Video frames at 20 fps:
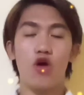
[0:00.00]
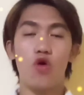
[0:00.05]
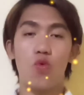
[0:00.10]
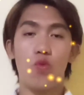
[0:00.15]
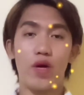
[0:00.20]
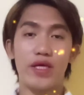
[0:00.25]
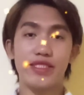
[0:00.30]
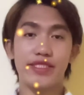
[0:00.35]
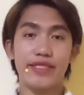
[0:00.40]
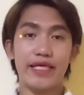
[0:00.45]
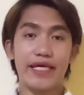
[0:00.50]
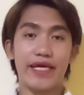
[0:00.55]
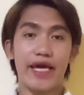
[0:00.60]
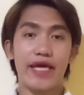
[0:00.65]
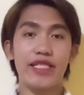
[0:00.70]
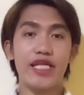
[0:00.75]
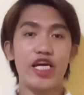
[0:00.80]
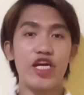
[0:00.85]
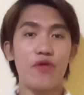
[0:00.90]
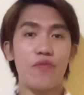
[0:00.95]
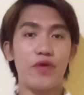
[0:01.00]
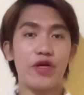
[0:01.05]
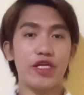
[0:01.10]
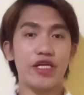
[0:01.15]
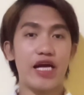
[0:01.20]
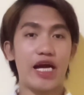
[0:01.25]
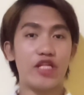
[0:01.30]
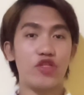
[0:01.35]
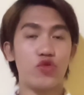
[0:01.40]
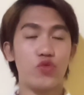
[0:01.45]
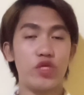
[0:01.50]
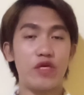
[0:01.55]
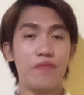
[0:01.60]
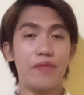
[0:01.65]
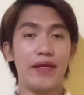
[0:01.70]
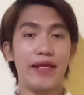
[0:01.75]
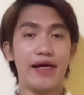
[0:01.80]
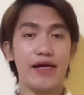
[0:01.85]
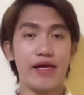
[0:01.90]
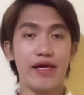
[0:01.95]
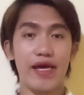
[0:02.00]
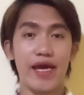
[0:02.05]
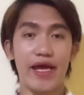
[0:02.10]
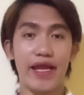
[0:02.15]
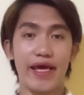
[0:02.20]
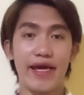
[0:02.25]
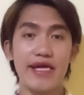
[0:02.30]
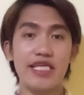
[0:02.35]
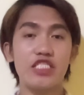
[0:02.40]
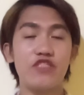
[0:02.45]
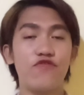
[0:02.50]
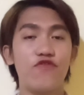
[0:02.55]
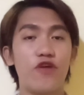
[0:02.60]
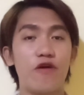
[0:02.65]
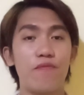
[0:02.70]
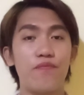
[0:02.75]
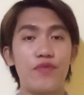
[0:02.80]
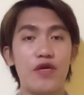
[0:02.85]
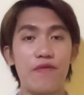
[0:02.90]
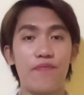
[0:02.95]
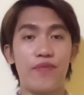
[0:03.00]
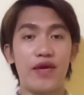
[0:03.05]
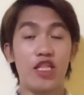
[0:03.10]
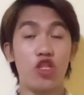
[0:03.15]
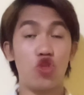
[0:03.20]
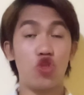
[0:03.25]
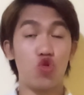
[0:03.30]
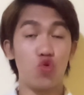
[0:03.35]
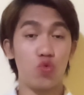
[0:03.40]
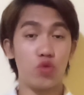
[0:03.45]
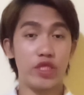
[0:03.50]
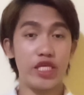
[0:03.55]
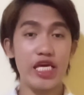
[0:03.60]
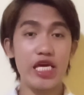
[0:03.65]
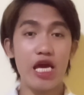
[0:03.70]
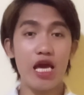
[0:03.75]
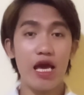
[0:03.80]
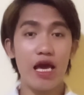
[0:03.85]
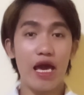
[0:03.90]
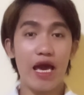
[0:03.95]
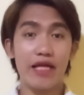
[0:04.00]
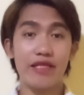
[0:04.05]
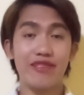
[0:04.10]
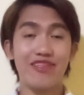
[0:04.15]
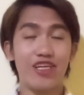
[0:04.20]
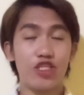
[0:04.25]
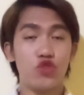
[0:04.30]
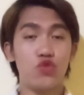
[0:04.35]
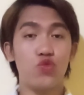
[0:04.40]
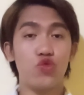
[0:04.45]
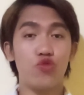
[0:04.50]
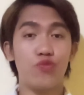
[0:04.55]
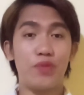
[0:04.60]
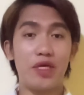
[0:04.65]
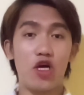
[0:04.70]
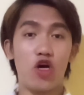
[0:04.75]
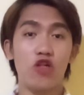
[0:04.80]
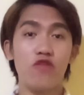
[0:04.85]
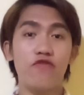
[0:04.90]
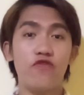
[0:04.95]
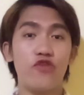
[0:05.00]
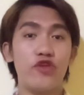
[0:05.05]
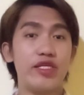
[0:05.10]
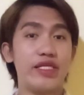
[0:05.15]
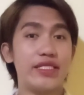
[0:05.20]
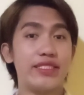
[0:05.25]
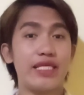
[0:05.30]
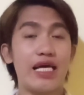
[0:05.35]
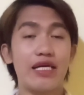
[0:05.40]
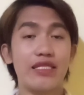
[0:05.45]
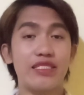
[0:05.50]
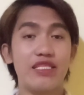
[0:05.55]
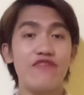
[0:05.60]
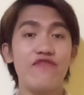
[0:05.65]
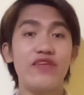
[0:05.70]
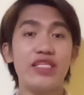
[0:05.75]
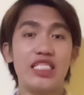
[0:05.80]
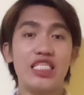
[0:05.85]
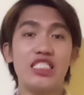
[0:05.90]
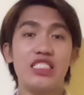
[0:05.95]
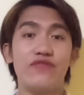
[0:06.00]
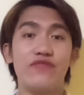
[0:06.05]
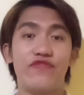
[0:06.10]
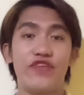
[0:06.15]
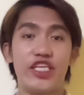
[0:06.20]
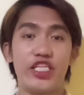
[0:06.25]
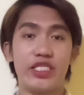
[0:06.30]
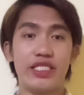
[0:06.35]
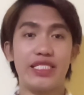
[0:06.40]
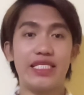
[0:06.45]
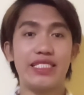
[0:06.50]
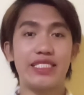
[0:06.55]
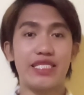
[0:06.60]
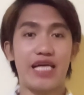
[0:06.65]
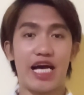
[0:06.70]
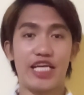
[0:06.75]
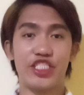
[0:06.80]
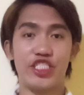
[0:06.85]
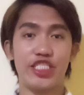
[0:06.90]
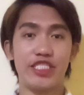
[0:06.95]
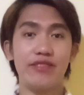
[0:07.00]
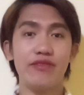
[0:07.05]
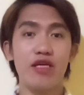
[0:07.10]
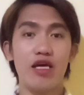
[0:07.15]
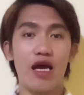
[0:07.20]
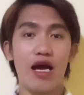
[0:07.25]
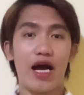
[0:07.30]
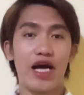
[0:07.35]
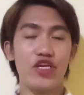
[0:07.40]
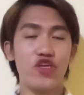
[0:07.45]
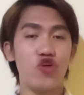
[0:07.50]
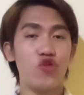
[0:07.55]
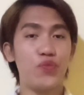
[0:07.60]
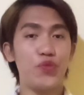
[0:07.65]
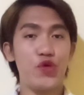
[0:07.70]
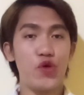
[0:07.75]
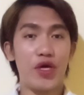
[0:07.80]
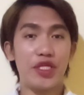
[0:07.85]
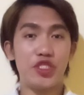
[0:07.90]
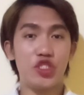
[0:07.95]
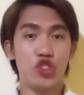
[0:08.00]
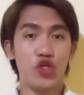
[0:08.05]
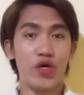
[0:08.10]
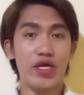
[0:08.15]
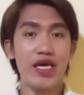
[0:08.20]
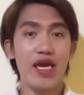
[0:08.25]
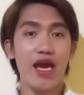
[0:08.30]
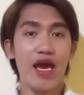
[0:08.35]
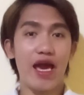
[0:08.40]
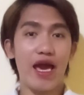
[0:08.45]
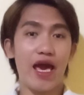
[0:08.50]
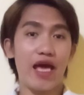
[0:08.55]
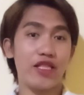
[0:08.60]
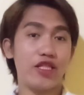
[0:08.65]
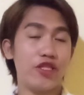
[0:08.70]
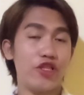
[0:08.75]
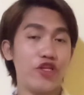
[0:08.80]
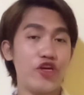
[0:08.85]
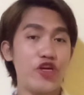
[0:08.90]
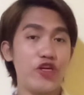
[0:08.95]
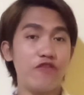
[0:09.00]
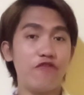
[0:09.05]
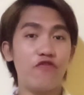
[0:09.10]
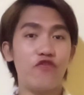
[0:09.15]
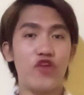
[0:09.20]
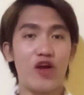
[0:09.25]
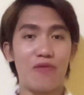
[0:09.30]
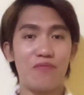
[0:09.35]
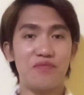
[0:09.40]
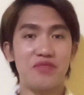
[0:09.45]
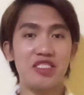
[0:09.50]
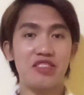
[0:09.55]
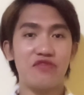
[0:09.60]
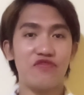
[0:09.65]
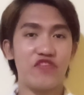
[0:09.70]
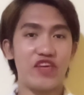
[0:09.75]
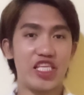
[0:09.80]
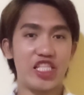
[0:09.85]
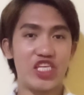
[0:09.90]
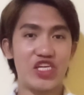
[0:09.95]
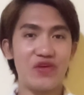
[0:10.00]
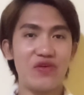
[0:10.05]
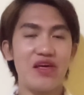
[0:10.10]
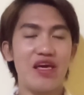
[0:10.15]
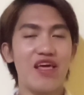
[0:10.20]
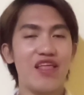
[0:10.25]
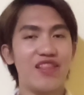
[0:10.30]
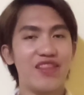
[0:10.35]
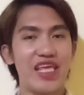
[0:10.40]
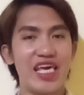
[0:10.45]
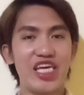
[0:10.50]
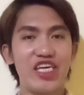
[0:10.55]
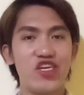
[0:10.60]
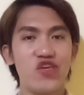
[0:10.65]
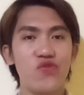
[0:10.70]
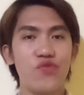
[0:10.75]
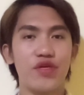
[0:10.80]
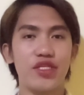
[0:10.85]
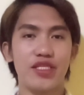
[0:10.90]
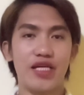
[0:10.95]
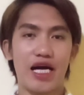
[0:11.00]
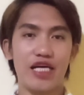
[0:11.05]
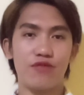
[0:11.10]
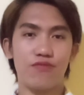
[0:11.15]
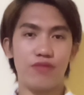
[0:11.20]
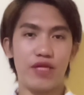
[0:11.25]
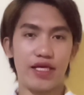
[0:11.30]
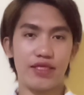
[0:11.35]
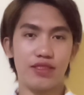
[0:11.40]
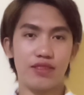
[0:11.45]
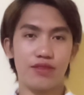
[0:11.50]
Once again, I am Mark Anthony Balangueres from BPED 2D, and that would be all for this activities video discussion. I hope you enjoy and learn from this video. Thank you and God bless.